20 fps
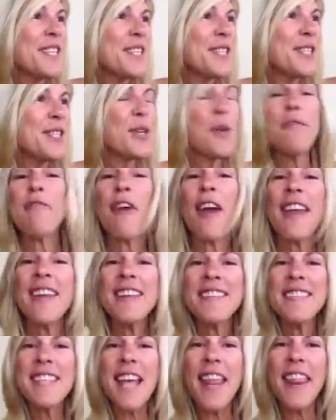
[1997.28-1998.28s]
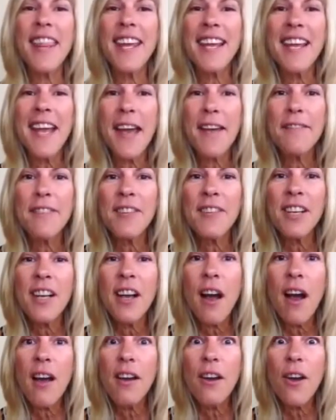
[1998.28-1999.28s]
So friends, I think I've
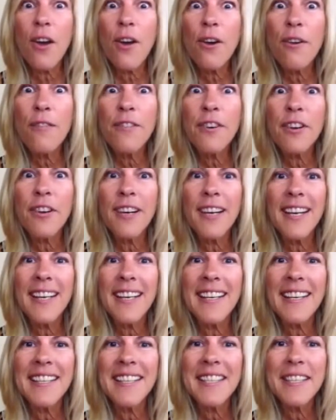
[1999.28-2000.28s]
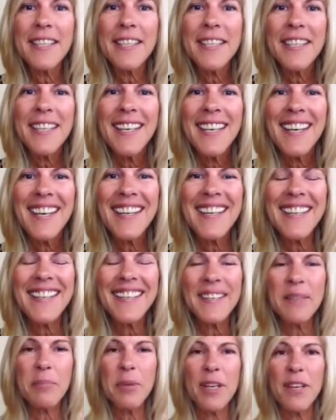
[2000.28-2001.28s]
even gone over a
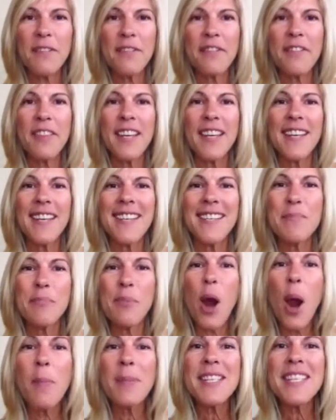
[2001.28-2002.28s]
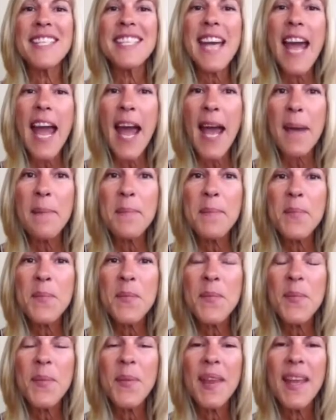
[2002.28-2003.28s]
little bit of the promised time.